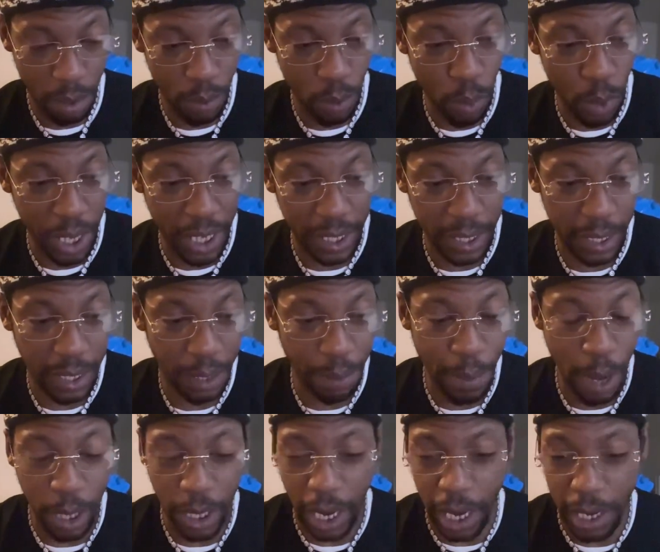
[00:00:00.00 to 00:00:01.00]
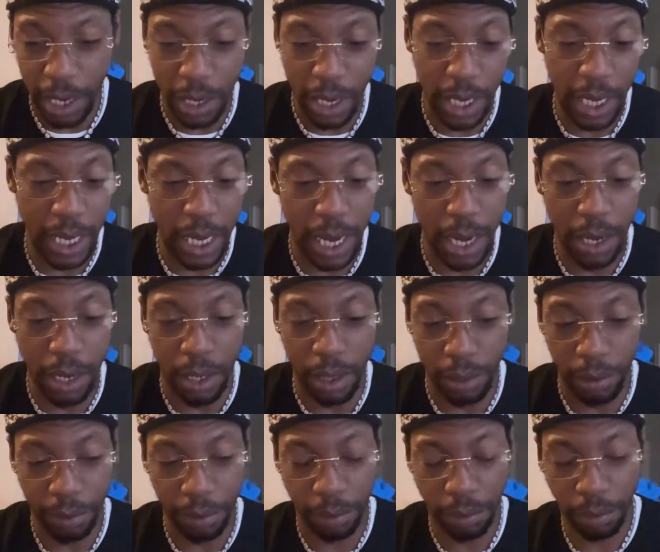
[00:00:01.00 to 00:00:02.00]
what does it smell like? Again,
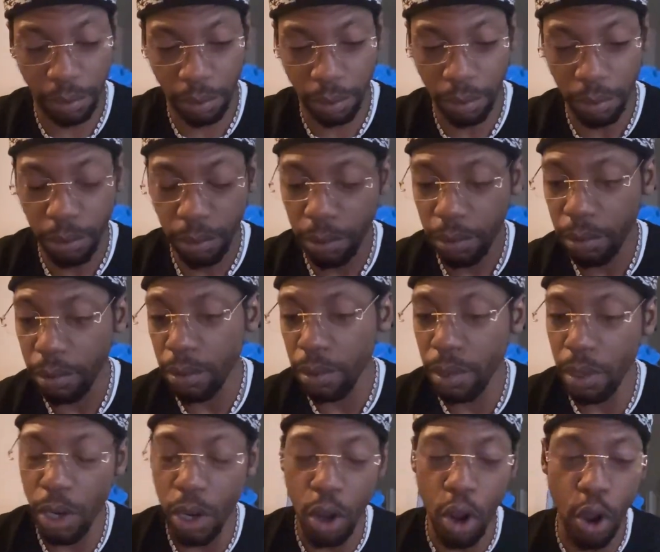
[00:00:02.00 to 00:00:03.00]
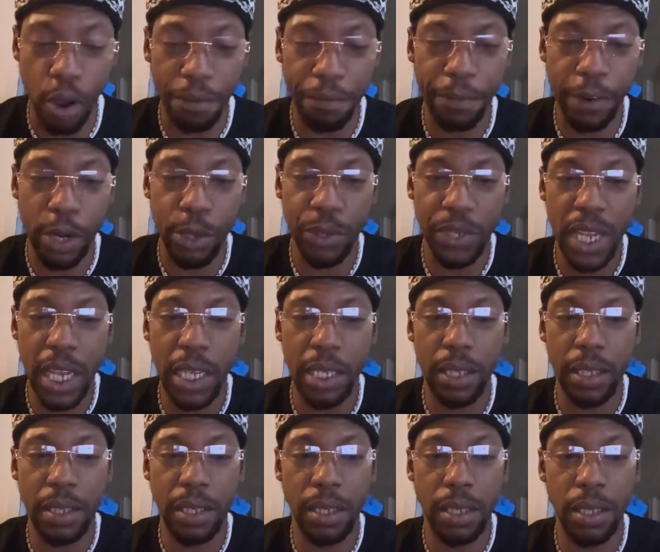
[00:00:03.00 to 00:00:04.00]
or first
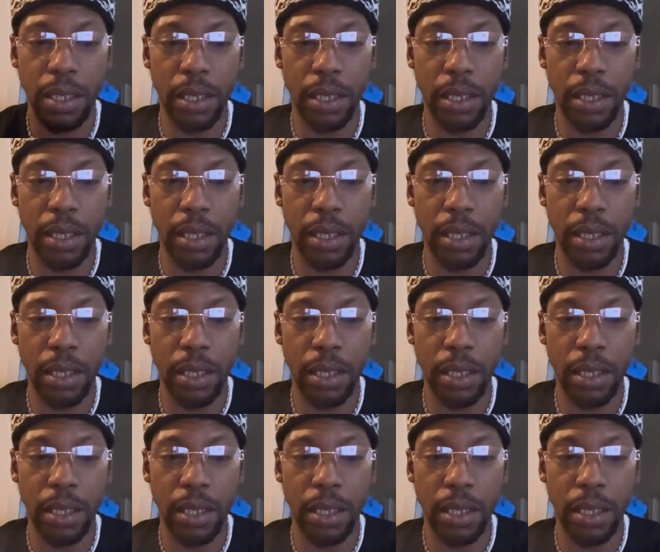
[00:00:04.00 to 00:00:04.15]
hints,